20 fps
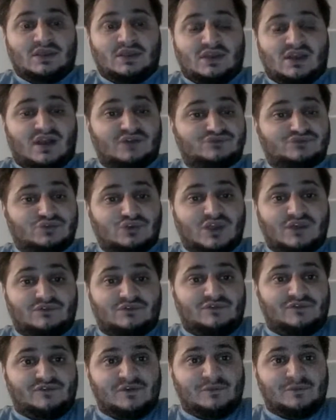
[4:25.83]
I've done
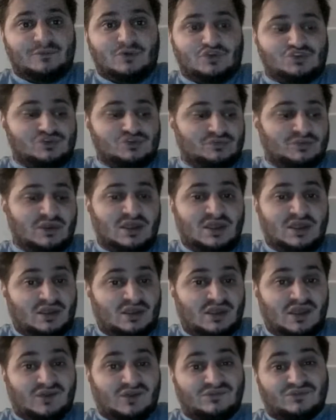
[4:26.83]
everything possibly.
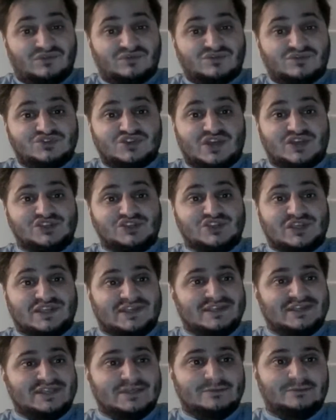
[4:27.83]
I've tried to
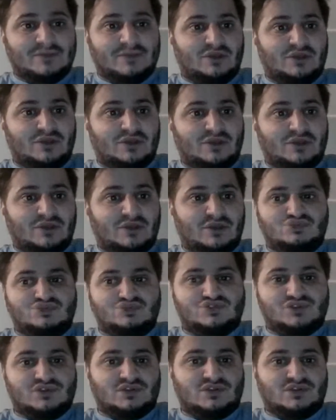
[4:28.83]
eat better
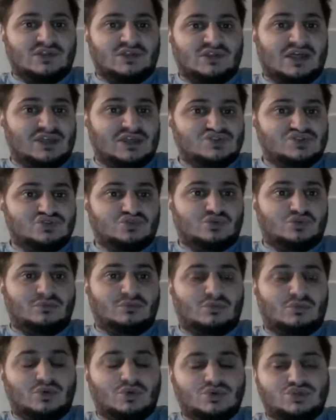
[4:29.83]
foods. That
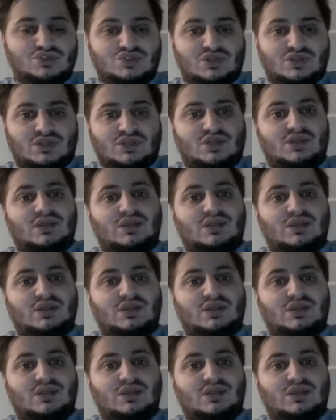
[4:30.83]
hasn't done much.